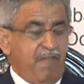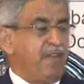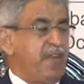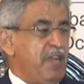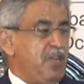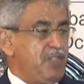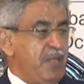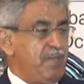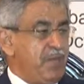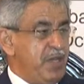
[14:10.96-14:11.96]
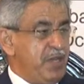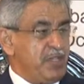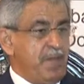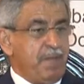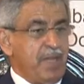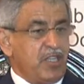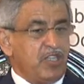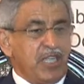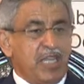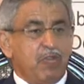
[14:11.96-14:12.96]
friends and brothers in
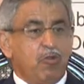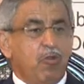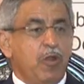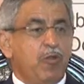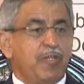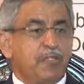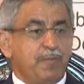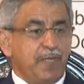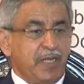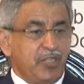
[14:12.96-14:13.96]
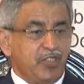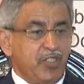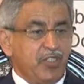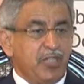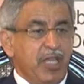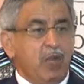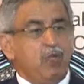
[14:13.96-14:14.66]
Pakistan all our experiences.